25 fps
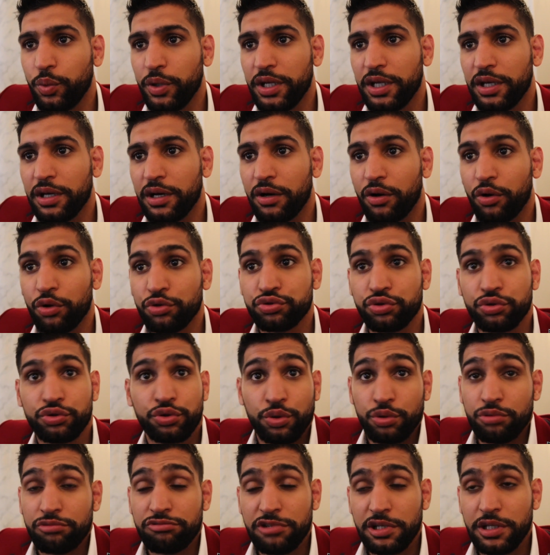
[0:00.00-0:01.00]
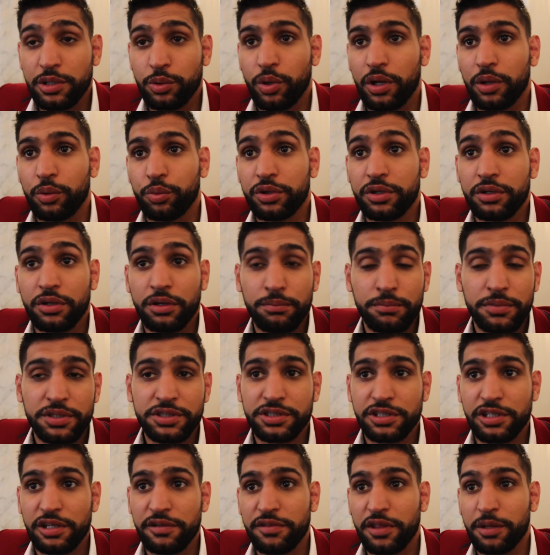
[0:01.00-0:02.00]
we are also doing really well with
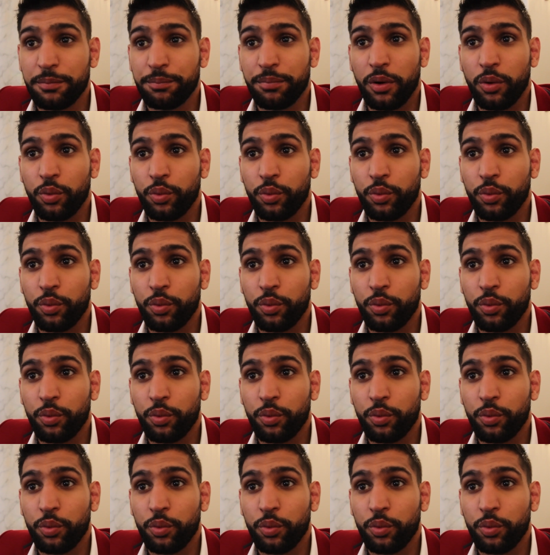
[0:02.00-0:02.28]
numbers and everything.